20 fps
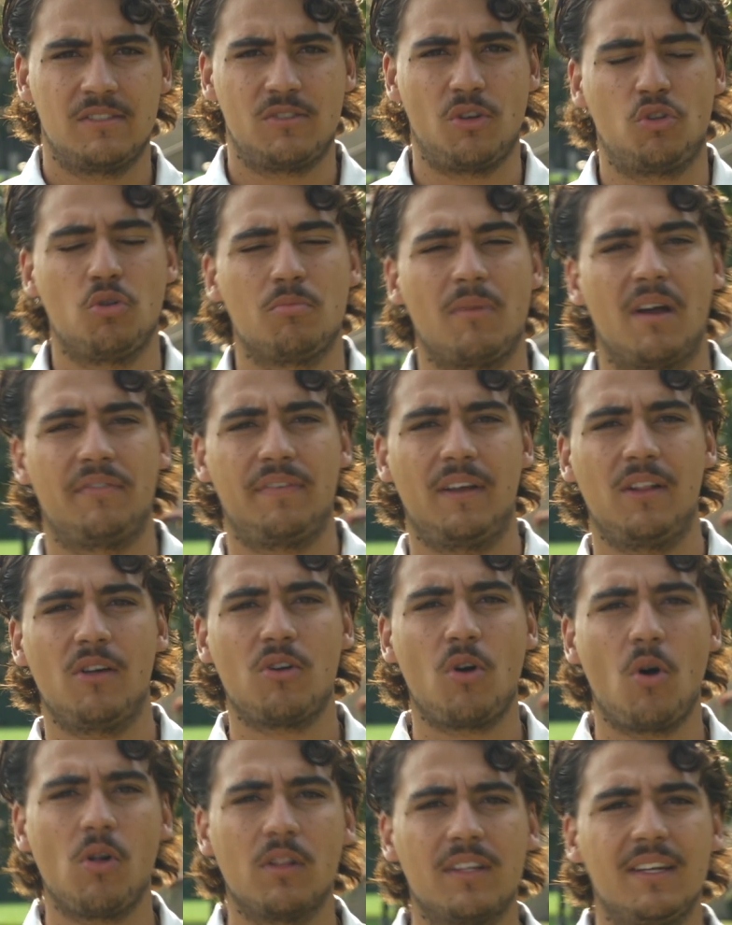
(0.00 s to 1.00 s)
So to my fellow
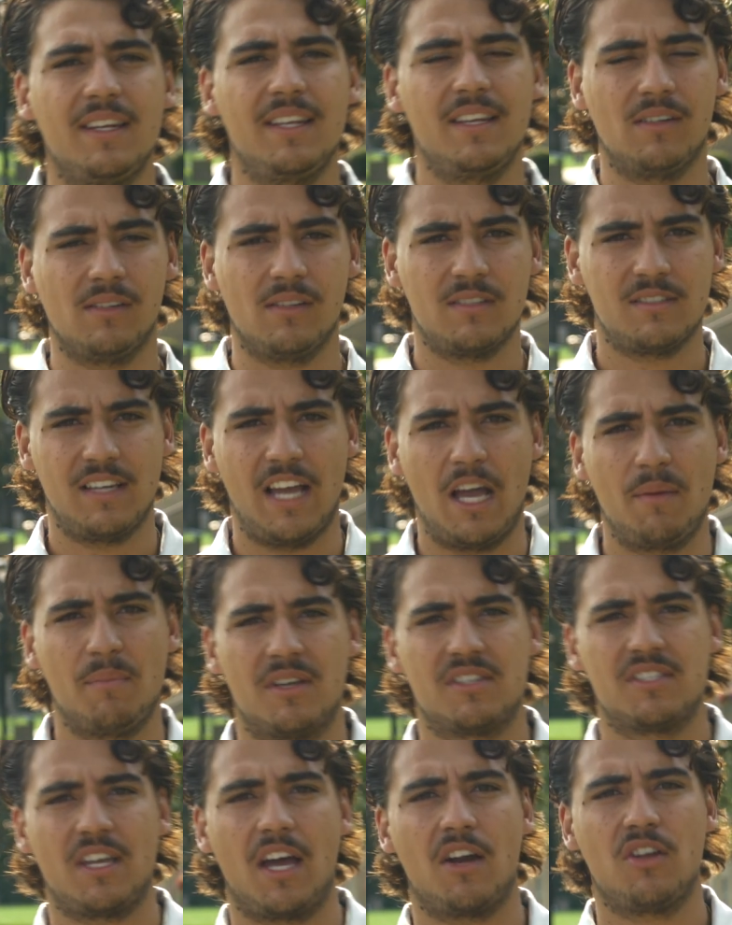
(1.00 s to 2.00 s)
Golden Eagles, I'm
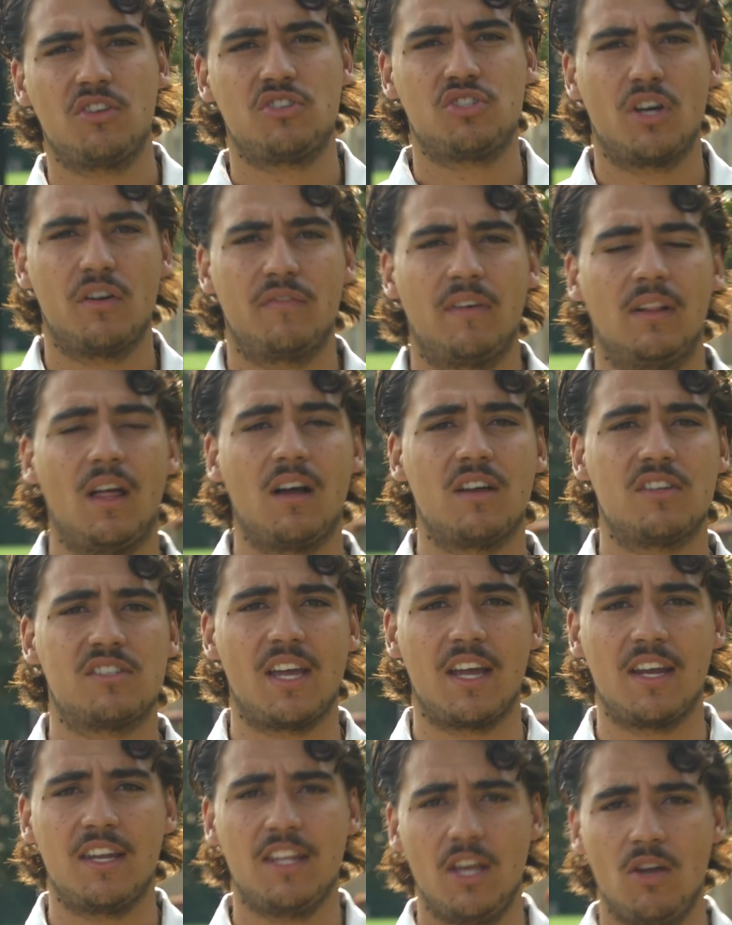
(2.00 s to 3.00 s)
excited to serve
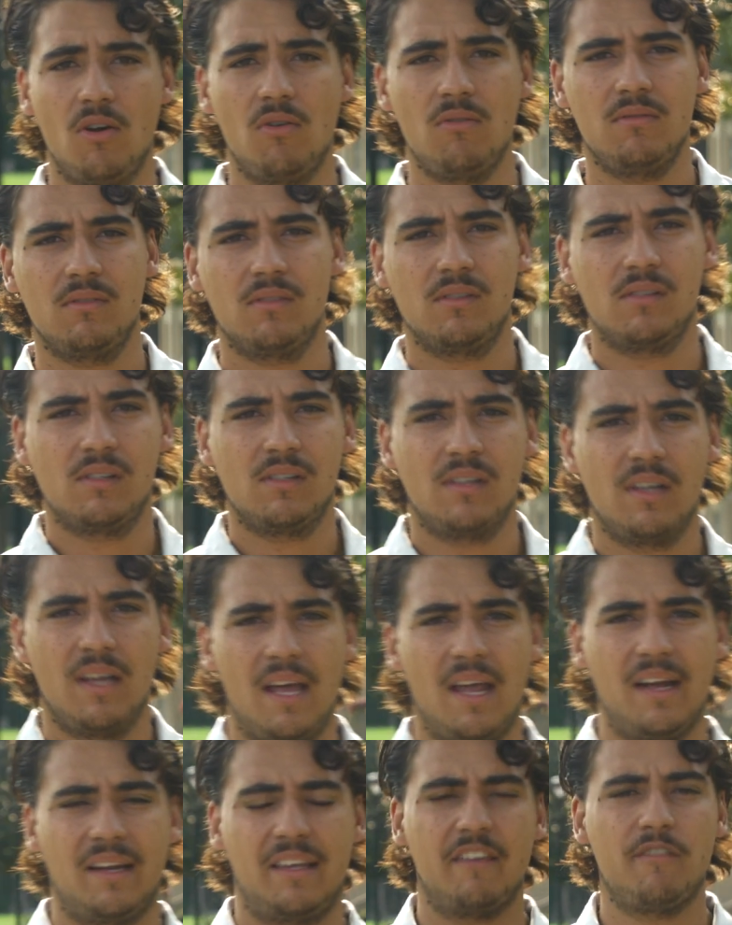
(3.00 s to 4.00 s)
alongside you
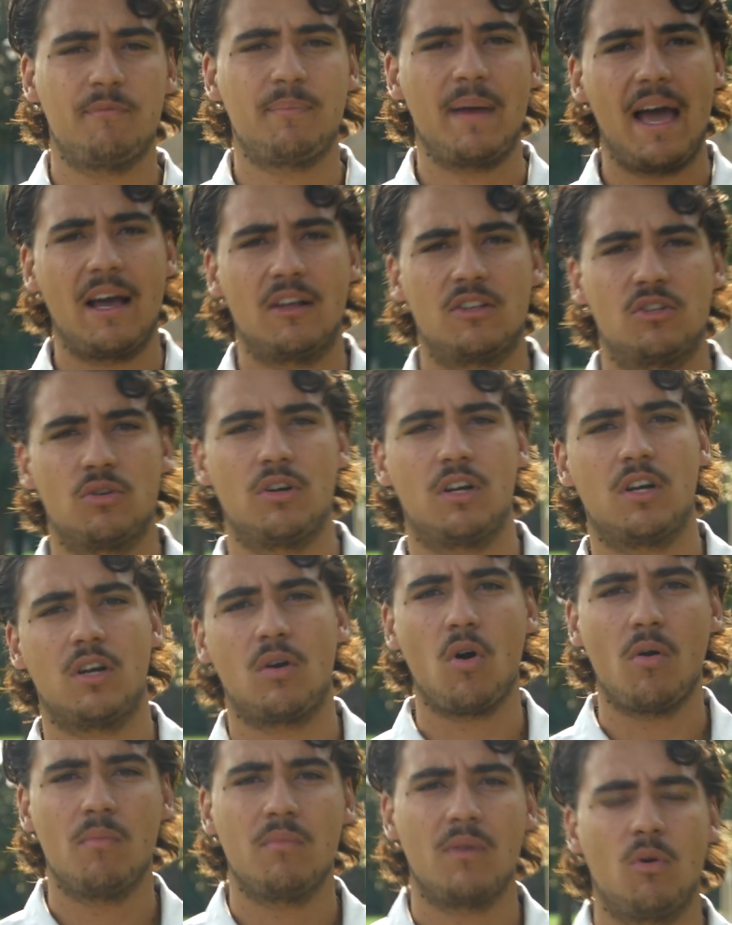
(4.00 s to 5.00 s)
and give back to our
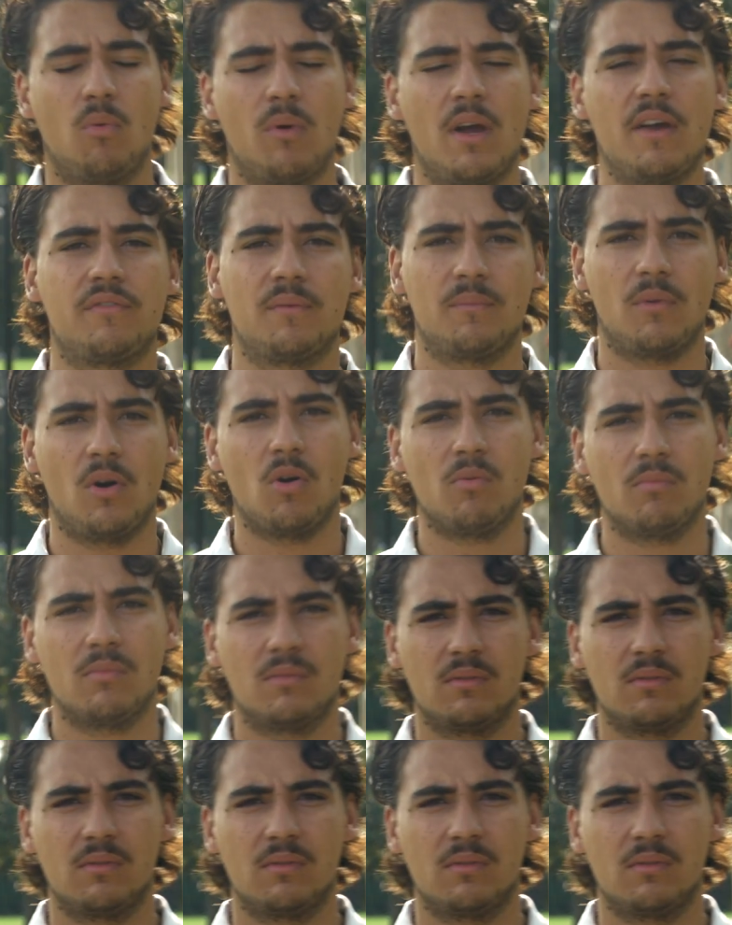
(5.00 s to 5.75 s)
home away from home.